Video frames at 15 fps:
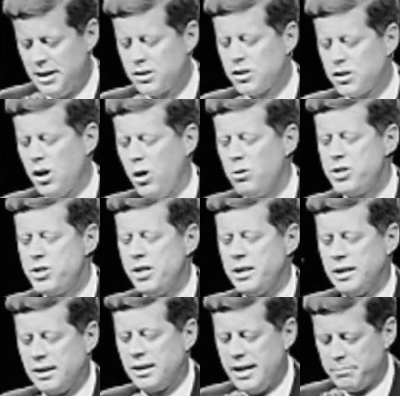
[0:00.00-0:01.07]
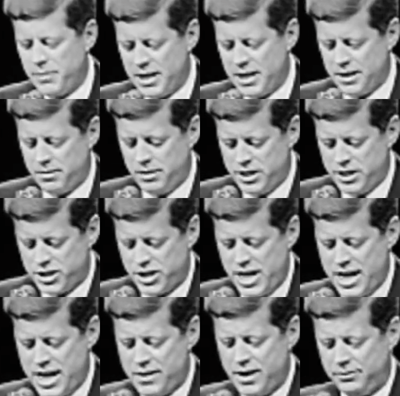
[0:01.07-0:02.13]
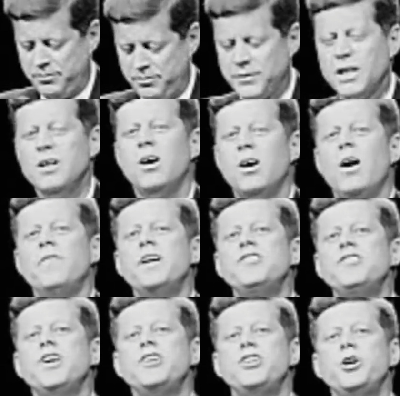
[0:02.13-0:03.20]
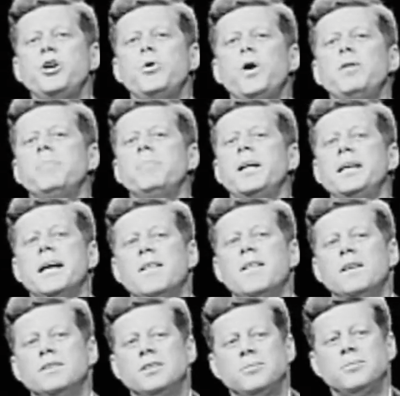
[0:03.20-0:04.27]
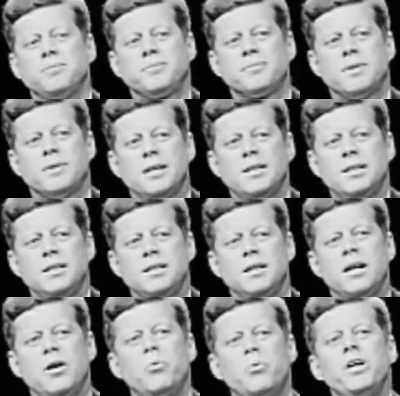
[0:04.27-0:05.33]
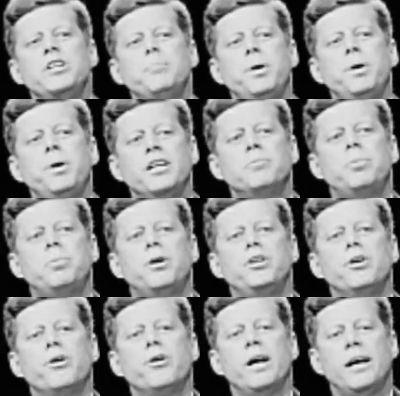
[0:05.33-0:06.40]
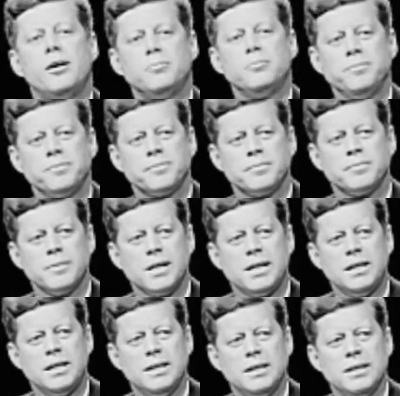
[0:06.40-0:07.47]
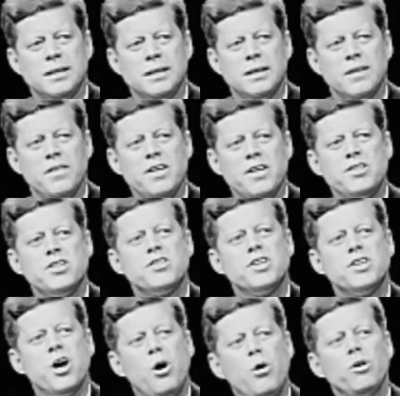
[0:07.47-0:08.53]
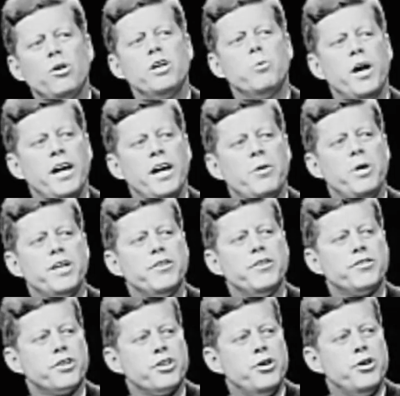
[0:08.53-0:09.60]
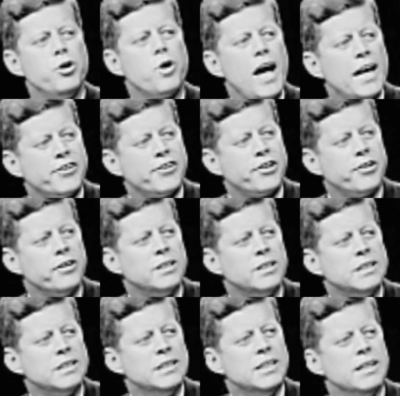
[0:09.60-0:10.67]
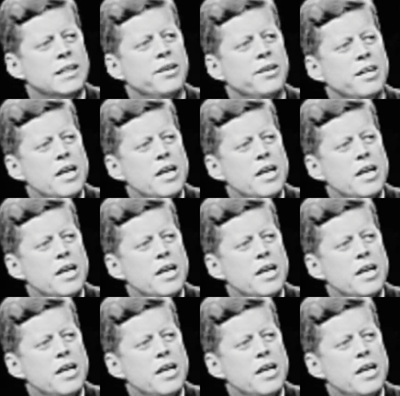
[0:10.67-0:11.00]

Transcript: In closing, uh, let me say that on this issue and many others, uh, we depend upon your help. This is the only way we can secure action to